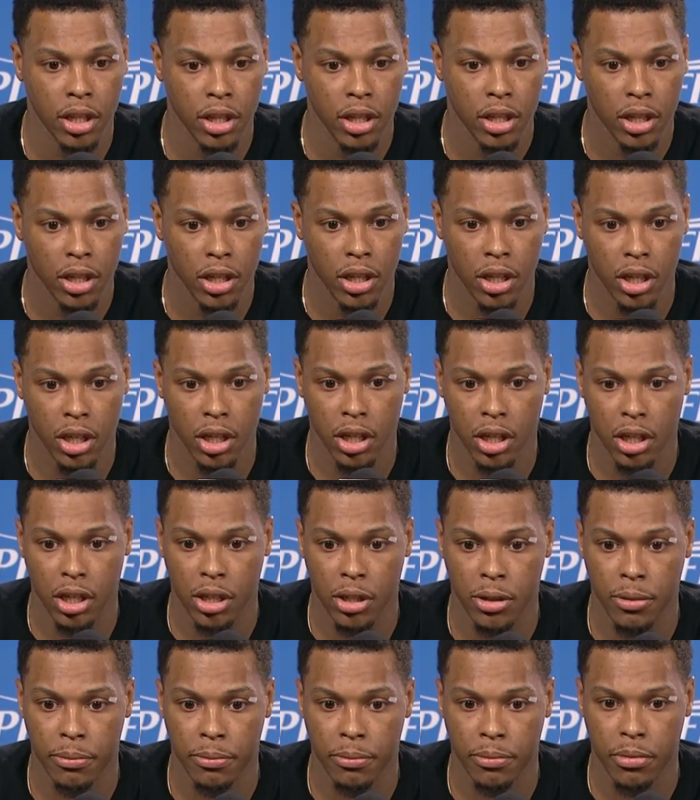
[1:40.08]
um,
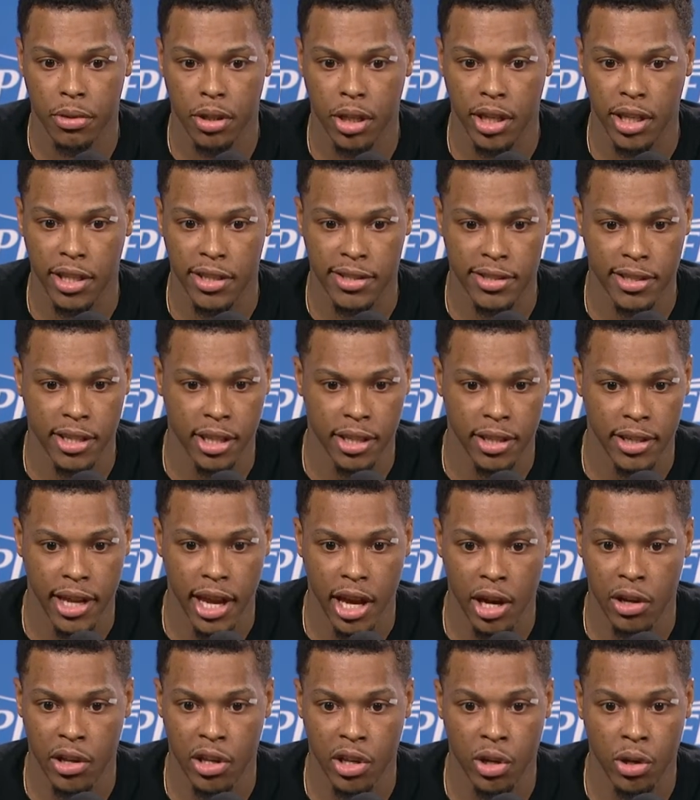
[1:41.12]
and. He's getting
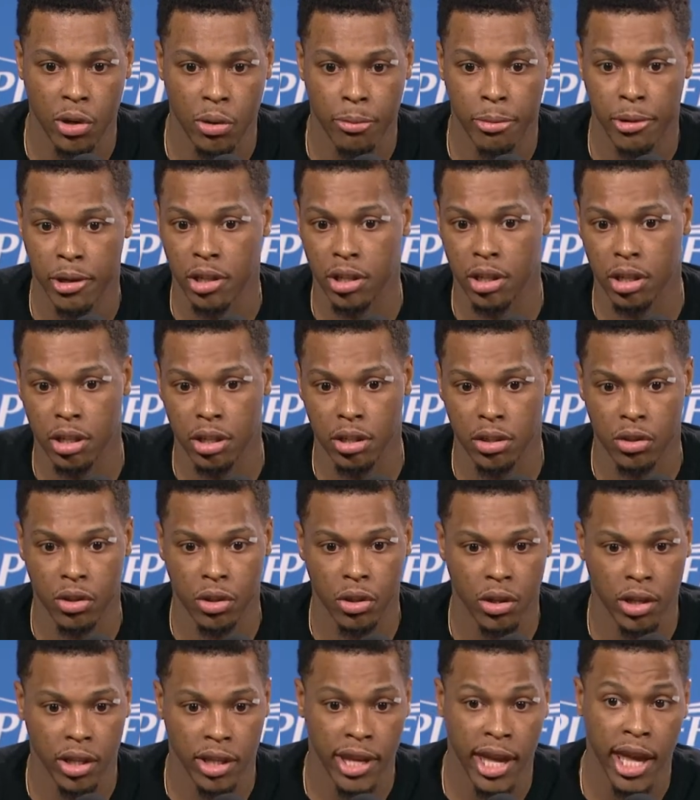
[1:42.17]
downhill, but you know, in
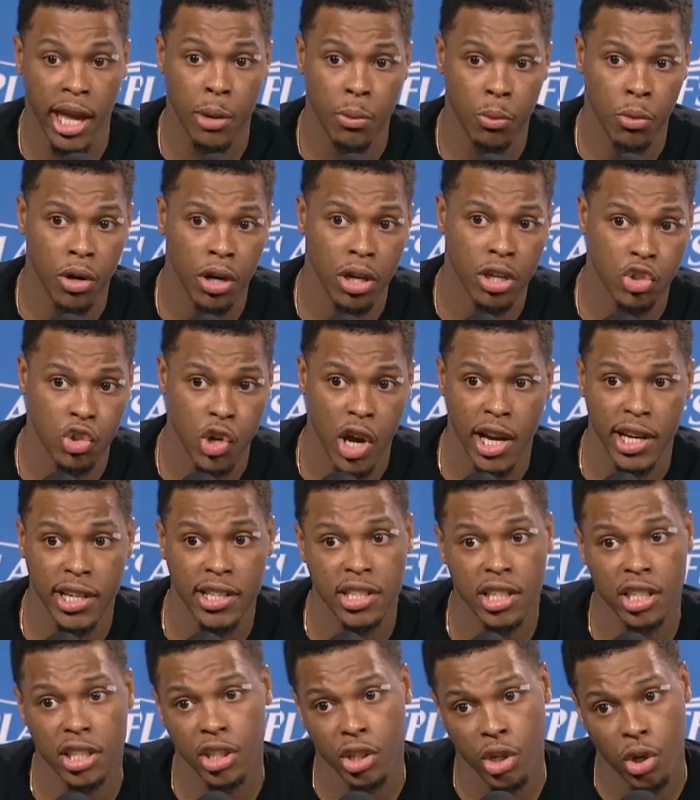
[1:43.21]
game one, Dragic hit
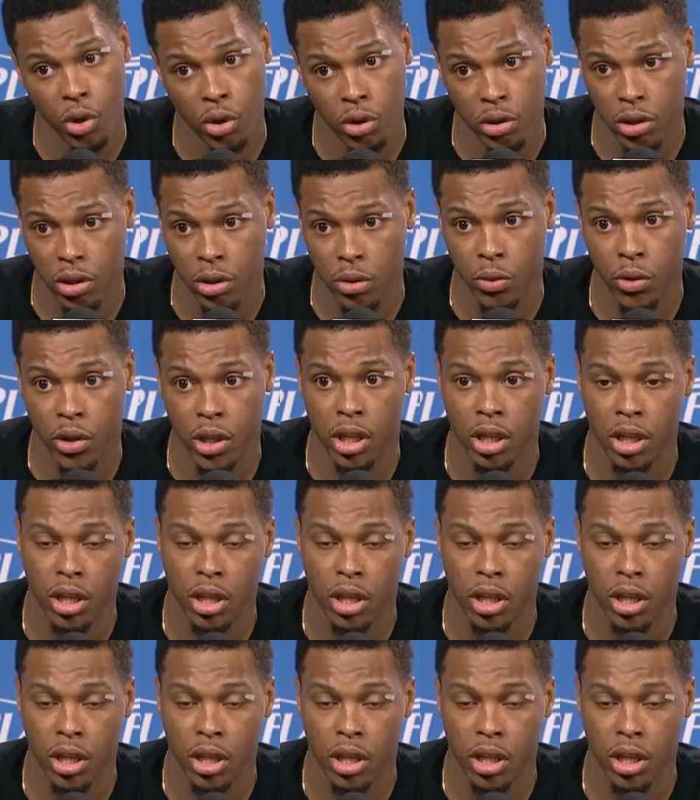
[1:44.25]
the corner three,